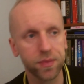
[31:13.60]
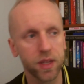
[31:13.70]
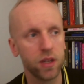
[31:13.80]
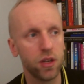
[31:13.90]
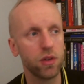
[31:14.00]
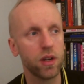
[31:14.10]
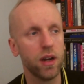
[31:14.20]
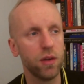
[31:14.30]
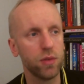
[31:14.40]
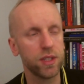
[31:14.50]
During
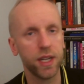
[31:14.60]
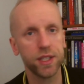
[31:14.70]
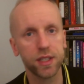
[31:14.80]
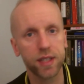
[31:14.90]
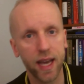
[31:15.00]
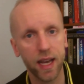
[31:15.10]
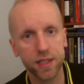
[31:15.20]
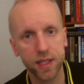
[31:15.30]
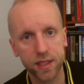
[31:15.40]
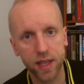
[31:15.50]
a recession,
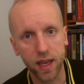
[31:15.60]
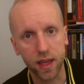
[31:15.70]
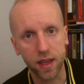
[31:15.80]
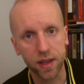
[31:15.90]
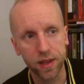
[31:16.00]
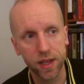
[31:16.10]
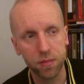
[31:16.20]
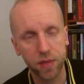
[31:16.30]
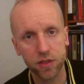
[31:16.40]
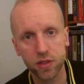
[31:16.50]
cash is king,
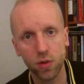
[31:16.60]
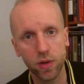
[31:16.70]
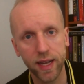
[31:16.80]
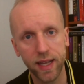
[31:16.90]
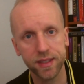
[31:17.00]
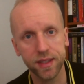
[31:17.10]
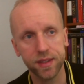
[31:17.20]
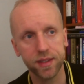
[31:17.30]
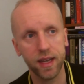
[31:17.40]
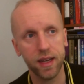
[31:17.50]
because no one has
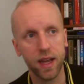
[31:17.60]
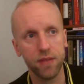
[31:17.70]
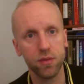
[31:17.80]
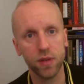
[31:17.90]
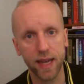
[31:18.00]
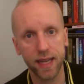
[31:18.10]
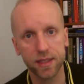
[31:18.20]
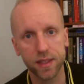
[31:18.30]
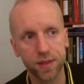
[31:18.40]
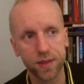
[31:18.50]
it and everyone
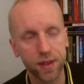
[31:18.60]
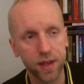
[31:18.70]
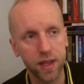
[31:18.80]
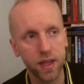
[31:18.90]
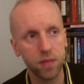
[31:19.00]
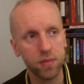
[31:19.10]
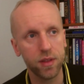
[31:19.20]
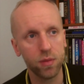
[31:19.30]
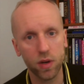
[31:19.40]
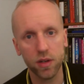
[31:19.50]
lacks it. But
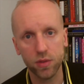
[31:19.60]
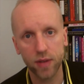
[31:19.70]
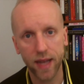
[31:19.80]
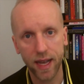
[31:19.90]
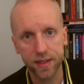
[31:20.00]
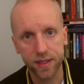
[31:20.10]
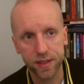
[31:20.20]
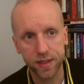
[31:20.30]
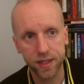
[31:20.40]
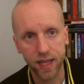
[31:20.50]
the one who has
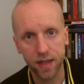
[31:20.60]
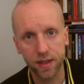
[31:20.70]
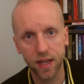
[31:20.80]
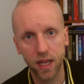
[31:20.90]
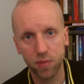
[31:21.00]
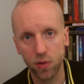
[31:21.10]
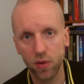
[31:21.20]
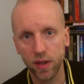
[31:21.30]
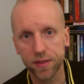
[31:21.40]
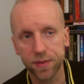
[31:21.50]
it can employ
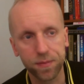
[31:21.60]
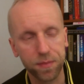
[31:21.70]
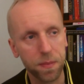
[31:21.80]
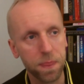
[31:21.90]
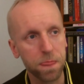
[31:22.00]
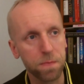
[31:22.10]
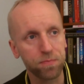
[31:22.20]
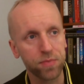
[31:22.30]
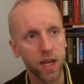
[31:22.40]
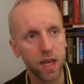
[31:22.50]
it
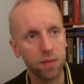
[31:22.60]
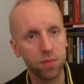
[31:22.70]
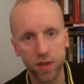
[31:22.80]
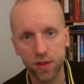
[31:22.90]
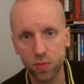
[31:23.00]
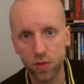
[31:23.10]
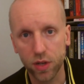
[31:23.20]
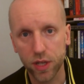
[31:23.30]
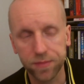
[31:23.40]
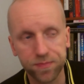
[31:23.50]
and put it to
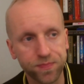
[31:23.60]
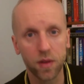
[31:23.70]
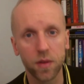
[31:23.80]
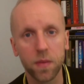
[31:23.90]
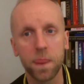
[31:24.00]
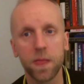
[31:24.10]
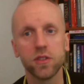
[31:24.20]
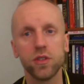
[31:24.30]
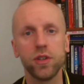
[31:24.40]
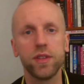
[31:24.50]
work.
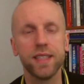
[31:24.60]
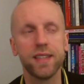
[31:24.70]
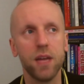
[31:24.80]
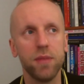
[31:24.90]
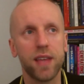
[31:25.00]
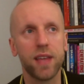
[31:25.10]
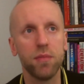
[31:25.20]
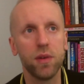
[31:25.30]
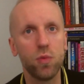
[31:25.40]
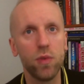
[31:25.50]
So during this time, it can
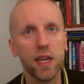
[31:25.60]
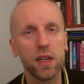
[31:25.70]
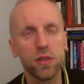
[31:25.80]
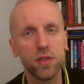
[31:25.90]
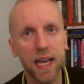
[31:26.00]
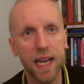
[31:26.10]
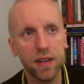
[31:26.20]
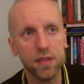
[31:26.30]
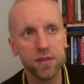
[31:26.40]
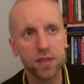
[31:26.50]
be really good to have